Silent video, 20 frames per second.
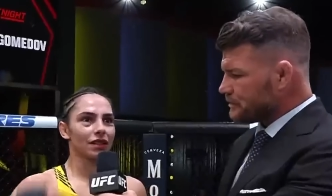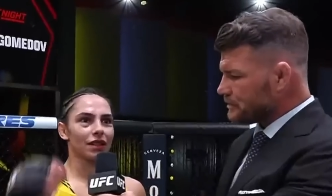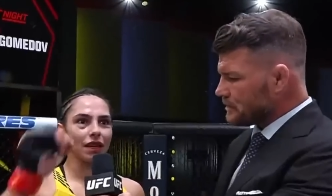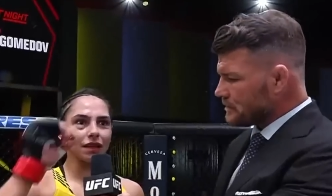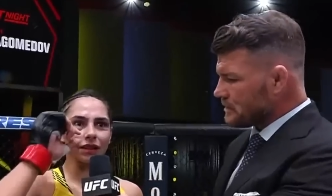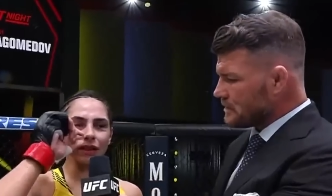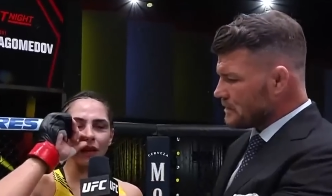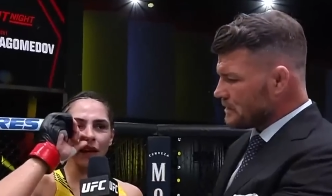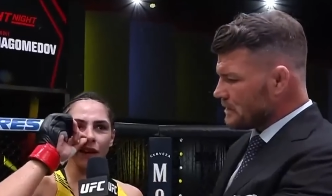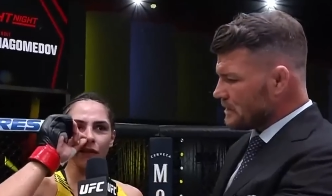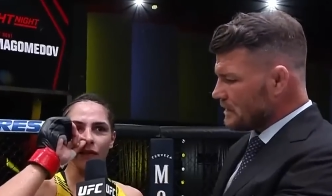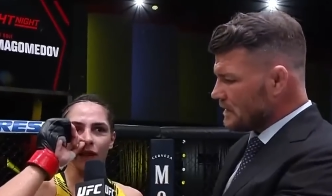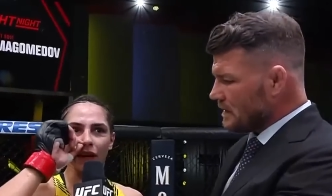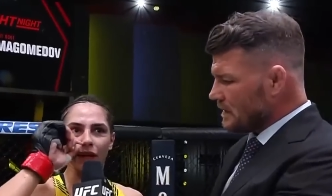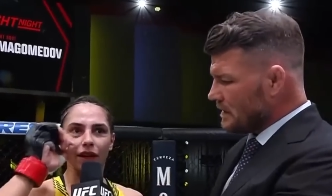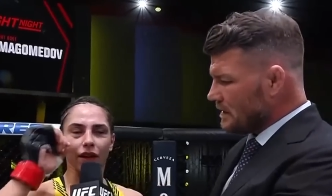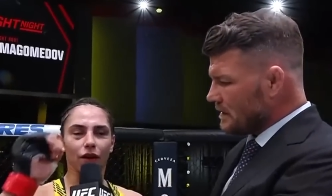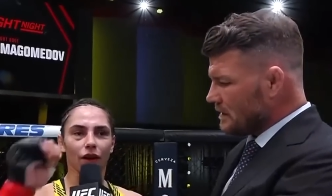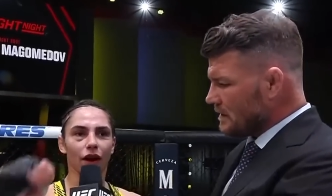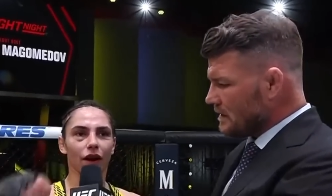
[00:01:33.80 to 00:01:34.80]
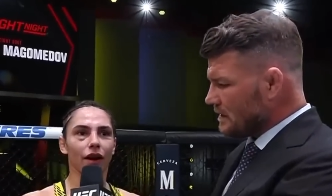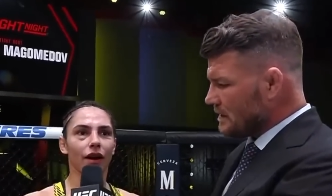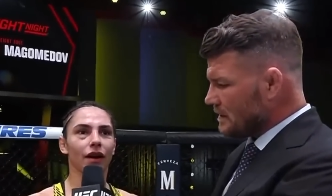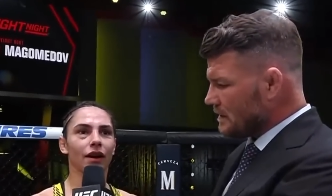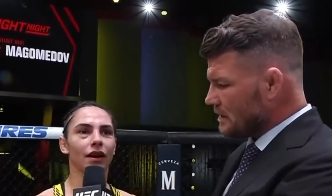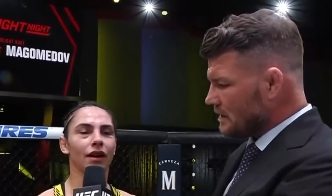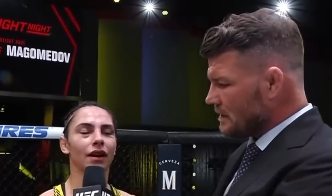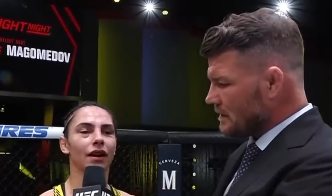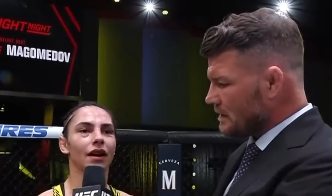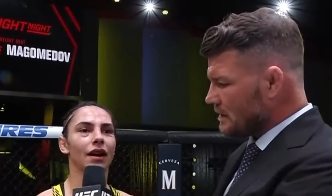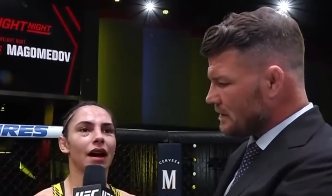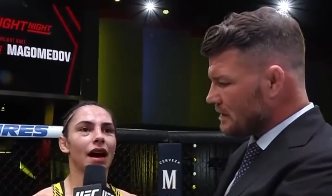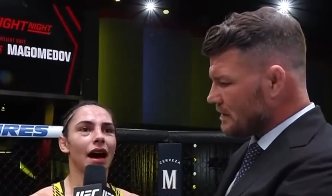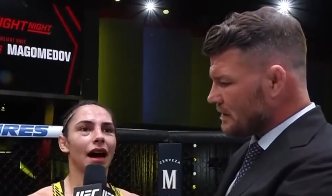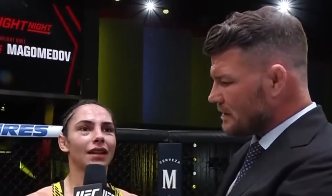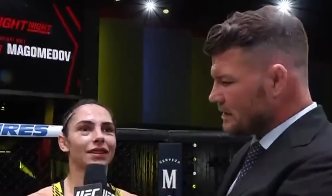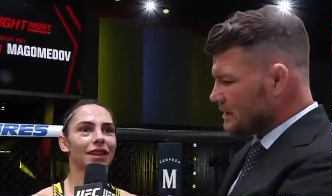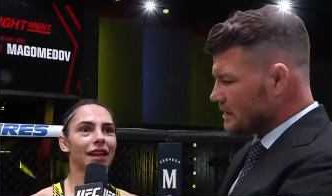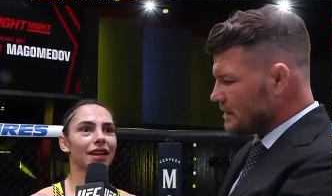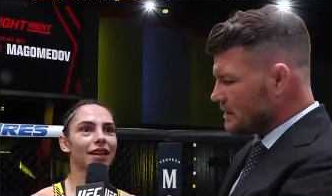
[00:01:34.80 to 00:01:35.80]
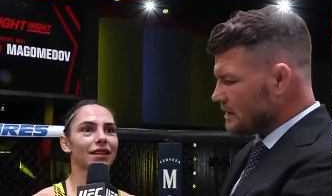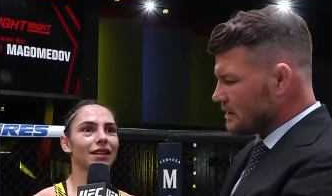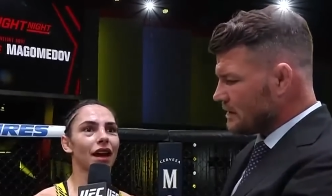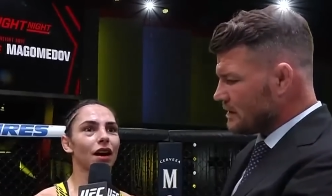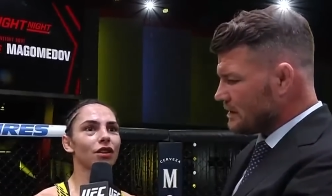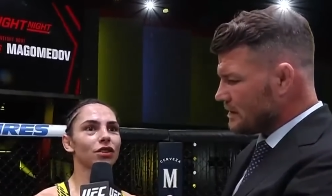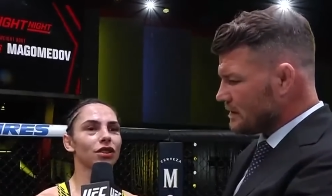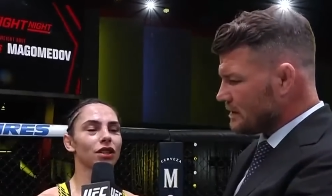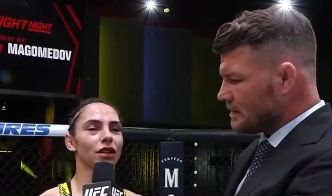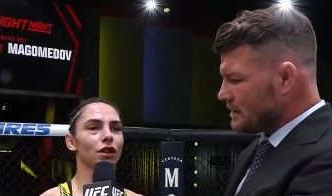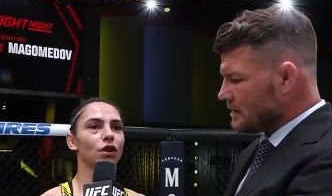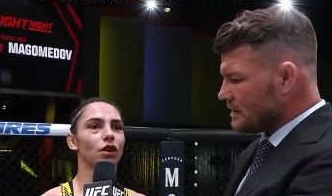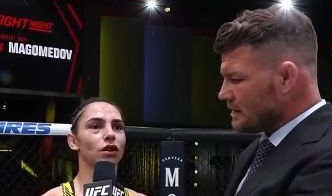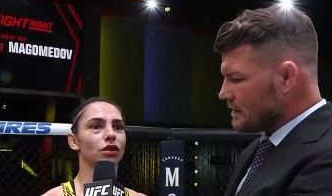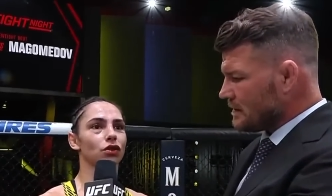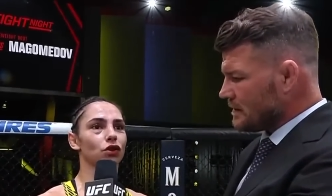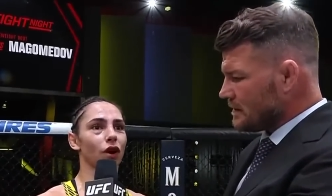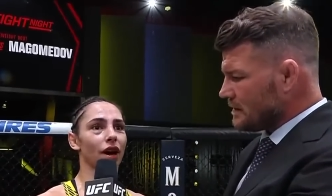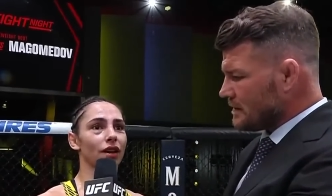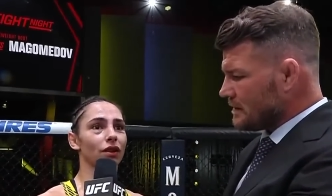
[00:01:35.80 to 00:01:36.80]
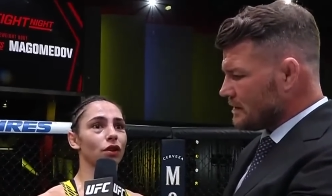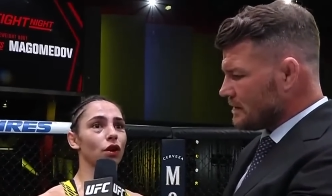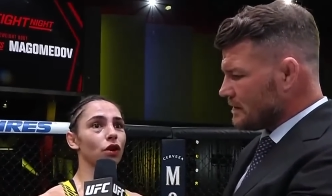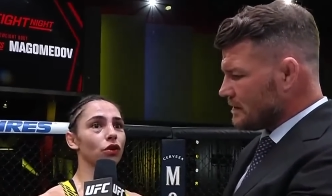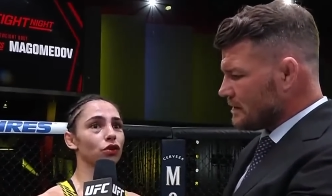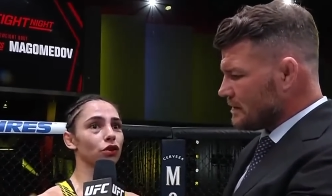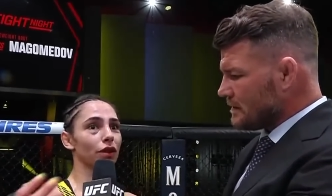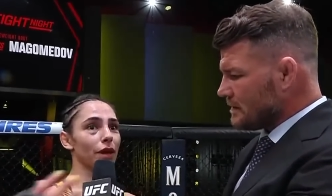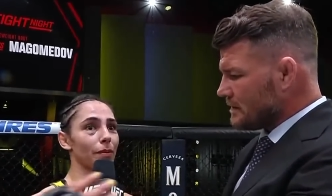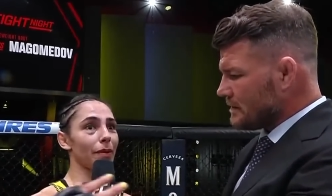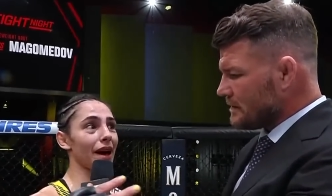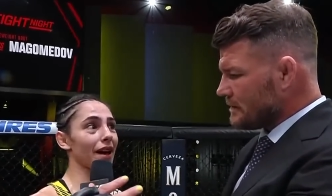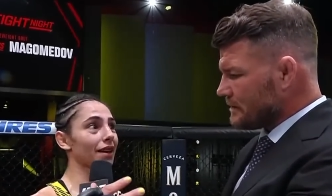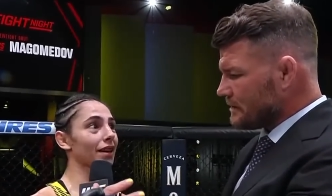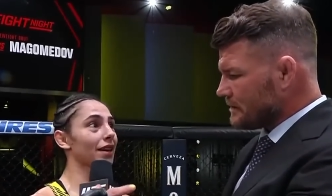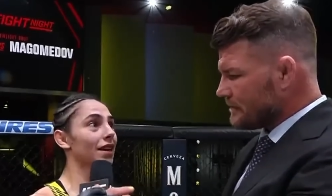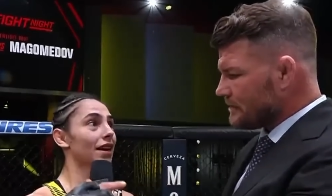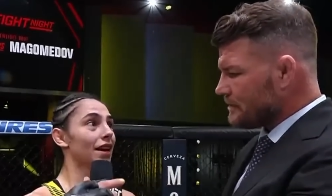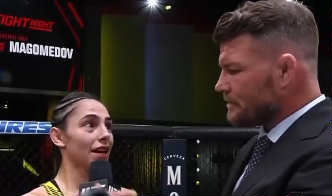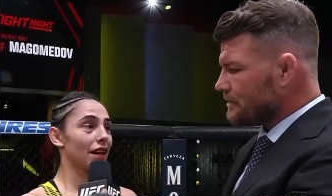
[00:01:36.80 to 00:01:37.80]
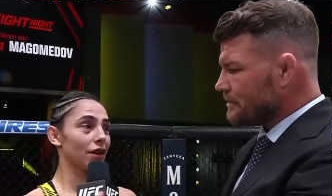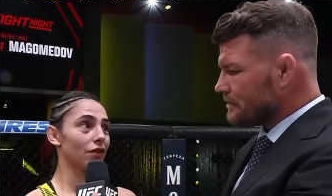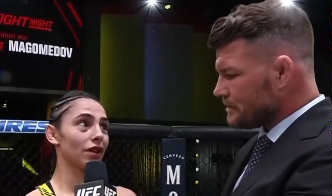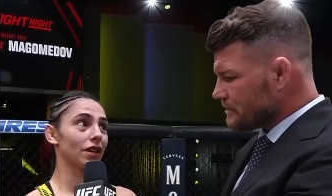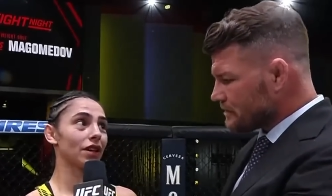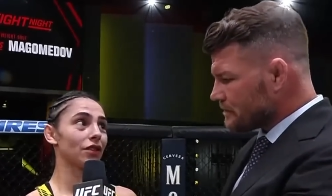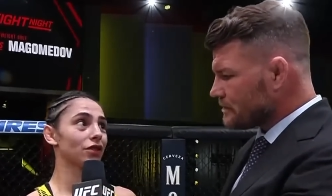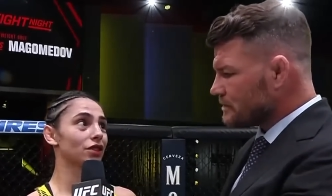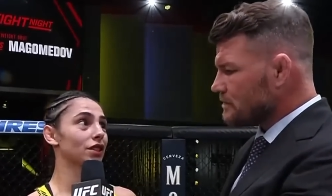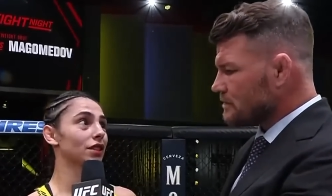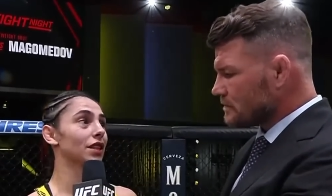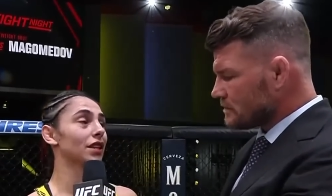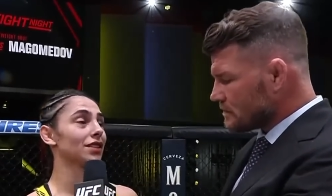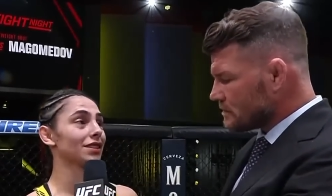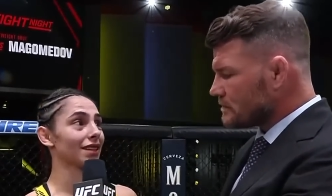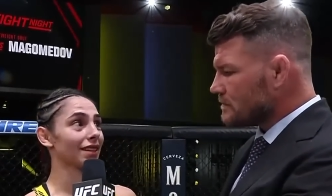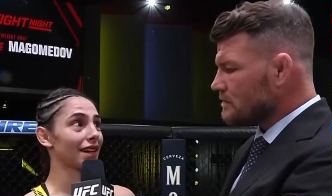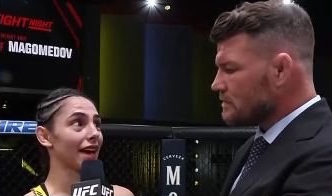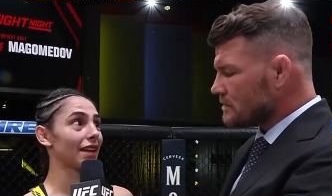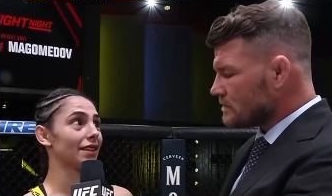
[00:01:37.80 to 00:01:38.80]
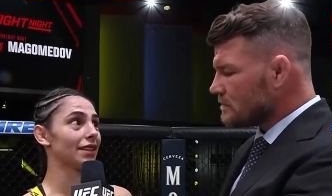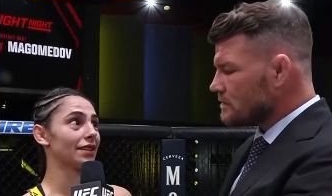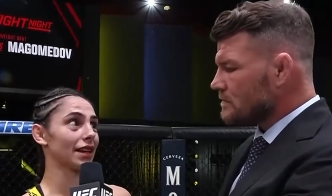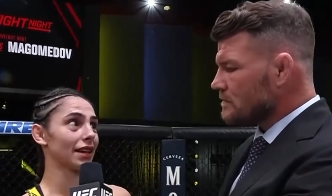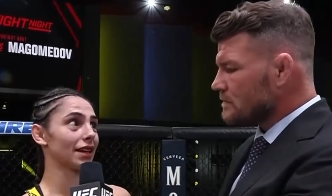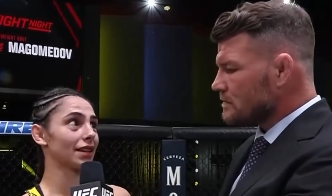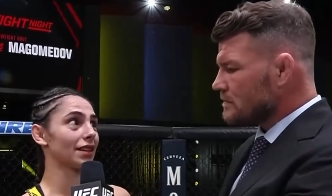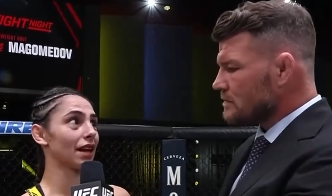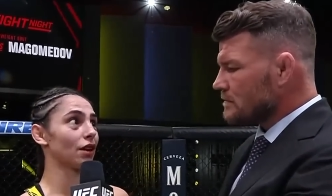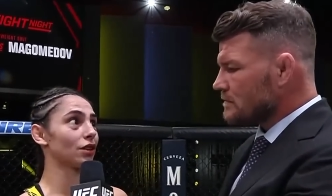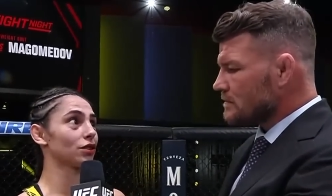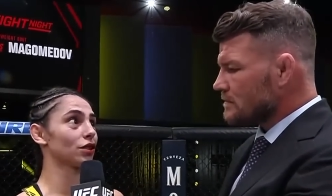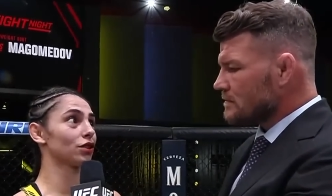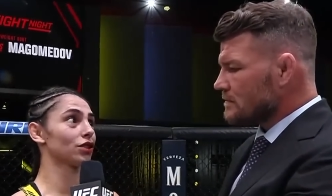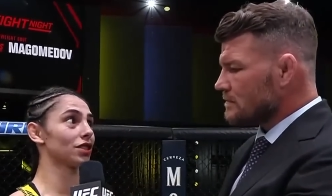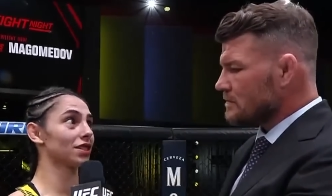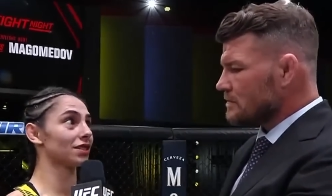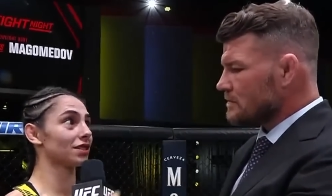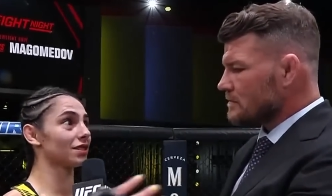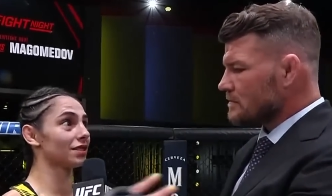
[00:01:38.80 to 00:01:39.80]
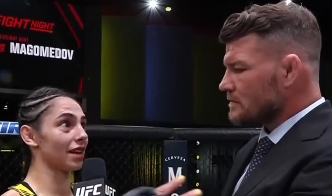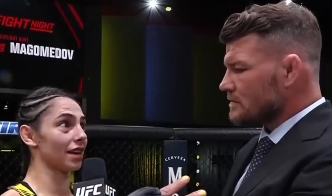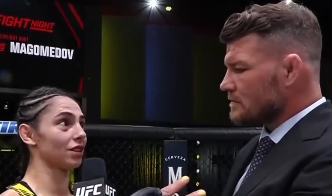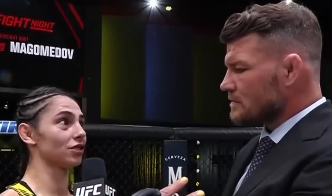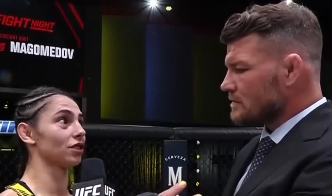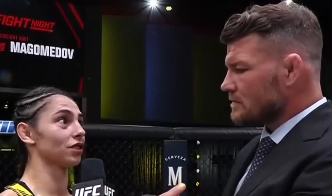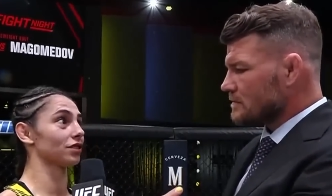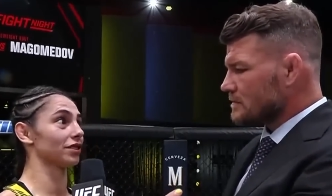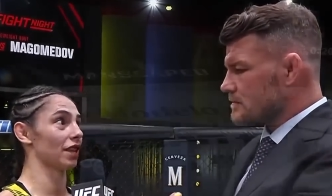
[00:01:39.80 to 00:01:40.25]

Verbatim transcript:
Speaker 1: doesn't have like a. Uh, a takedown, she trying to go to the back, even if she doesn't get the takedown. So she's dangerous in